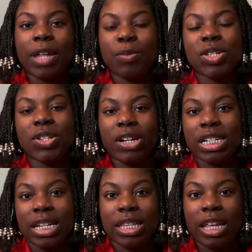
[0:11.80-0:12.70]
it was starting
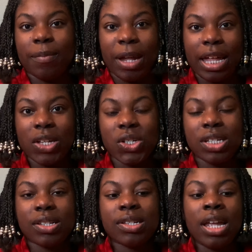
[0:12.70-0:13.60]
to thin my
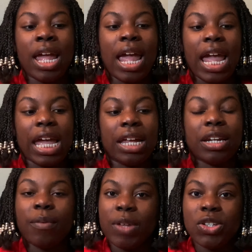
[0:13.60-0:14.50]
edges. And
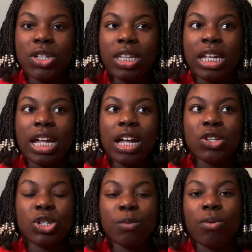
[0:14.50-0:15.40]
eventually it got
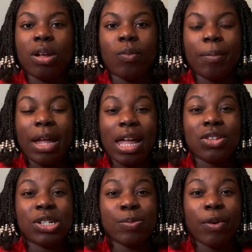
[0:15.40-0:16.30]
to the point where my
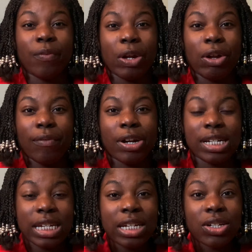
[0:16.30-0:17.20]
edges were very
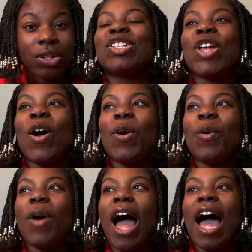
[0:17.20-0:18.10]
tender.
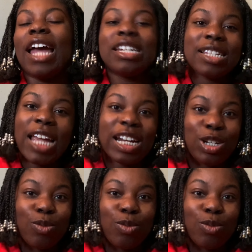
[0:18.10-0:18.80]
So I decided to